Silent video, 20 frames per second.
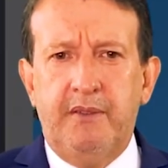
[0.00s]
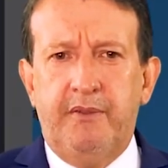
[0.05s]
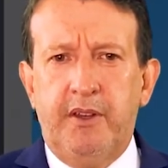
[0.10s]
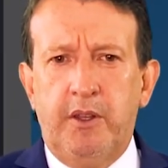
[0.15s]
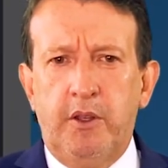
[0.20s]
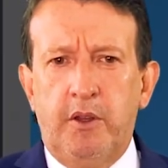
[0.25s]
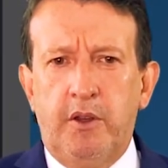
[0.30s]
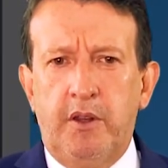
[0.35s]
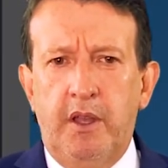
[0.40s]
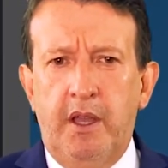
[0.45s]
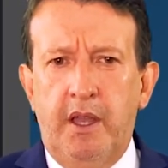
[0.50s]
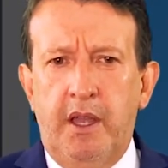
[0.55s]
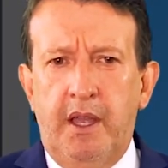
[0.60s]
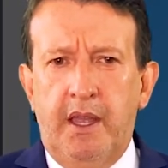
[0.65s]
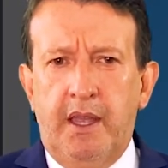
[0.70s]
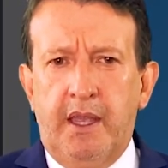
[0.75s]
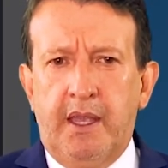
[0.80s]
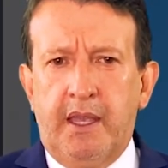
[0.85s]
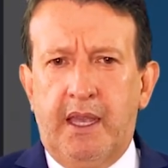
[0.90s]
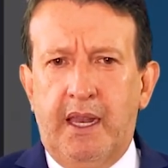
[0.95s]
and that
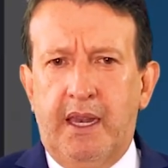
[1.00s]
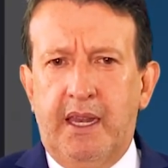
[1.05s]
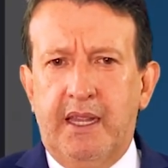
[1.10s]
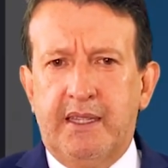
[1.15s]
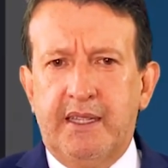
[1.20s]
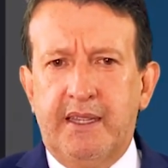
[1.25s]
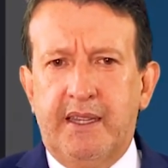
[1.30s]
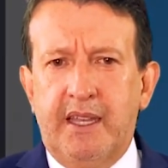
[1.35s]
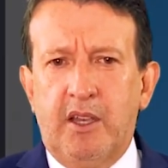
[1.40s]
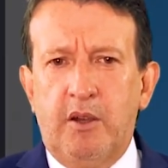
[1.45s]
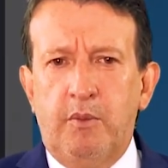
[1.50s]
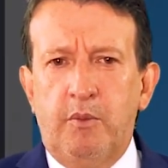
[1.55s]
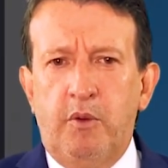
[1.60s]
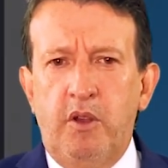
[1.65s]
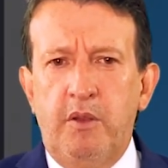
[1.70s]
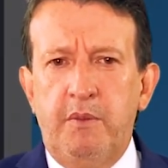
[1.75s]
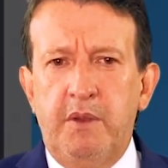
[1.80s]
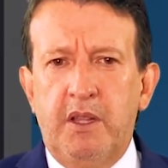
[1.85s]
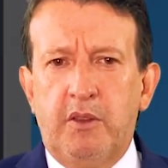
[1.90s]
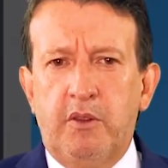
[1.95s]
movement causes
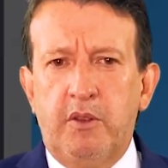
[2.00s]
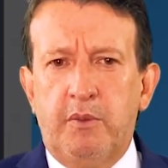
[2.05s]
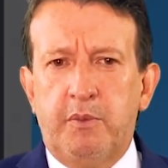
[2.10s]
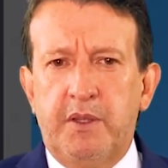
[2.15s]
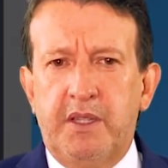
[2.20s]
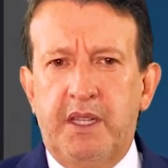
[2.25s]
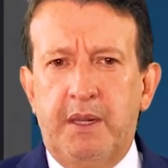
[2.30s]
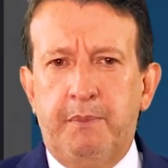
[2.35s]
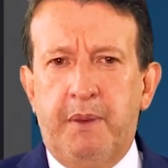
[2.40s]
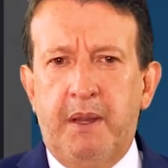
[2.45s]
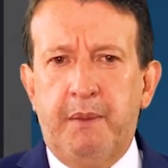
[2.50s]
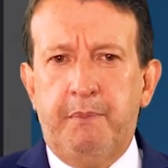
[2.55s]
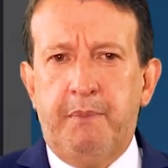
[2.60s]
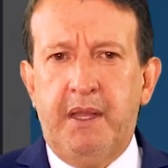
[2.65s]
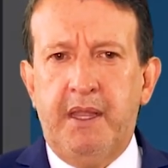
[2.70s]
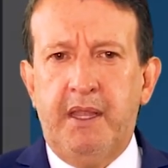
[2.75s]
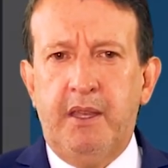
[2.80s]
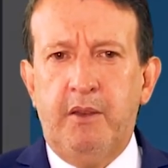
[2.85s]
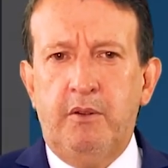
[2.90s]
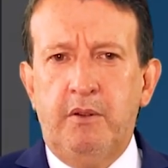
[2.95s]
that tear exchange to
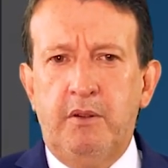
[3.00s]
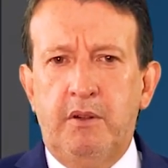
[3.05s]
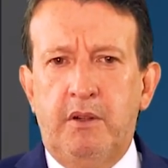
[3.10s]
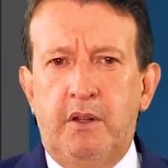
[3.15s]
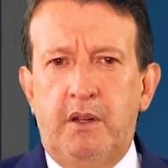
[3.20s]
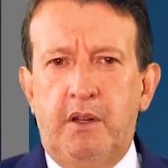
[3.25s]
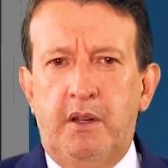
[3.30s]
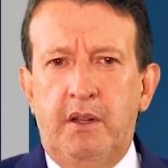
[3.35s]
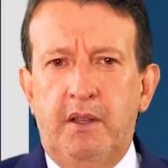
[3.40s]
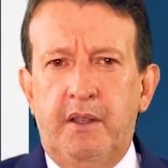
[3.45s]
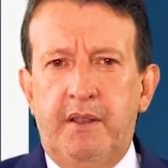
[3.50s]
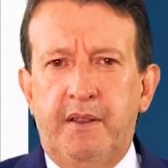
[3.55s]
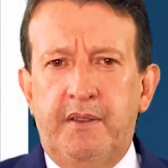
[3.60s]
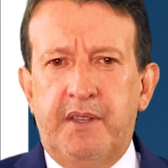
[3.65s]
be generated.